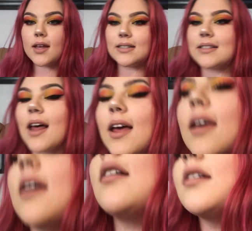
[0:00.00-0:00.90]
is
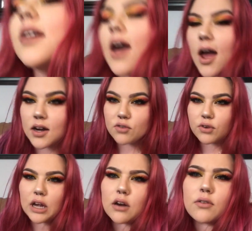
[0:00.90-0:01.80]
like kind
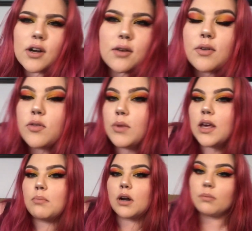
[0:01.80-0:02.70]
of a get ready with
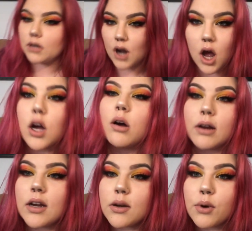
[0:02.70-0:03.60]
me, but I'm not
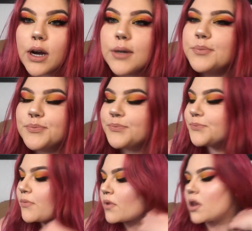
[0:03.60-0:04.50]
going anywhere.
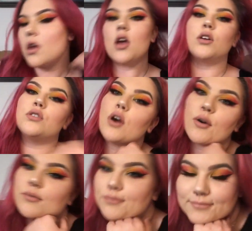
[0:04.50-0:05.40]
So